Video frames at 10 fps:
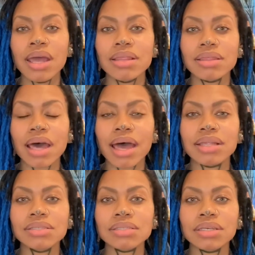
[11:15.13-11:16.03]

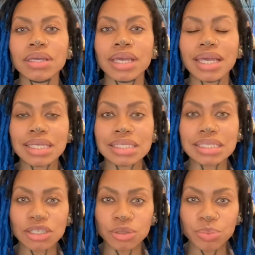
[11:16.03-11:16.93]
that he
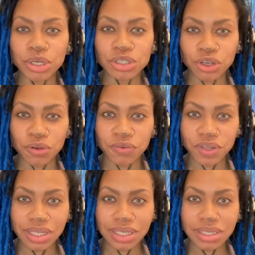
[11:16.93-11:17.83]
still puts her
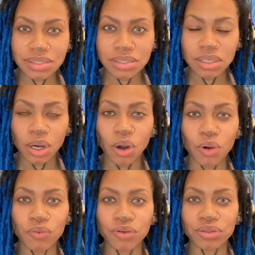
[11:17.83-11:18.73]
feelings
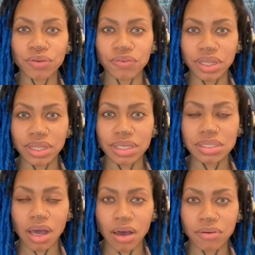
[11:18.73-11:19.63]
over the feelings
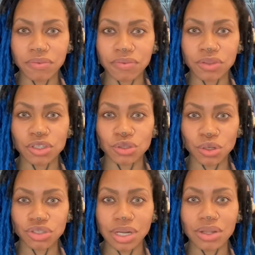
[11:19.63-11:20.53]
of the
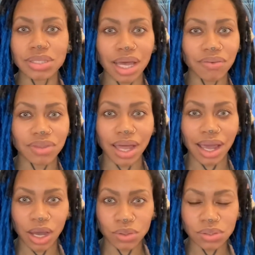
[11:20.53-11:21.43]
children outside of that
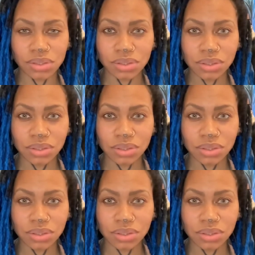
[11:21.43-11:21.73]
house.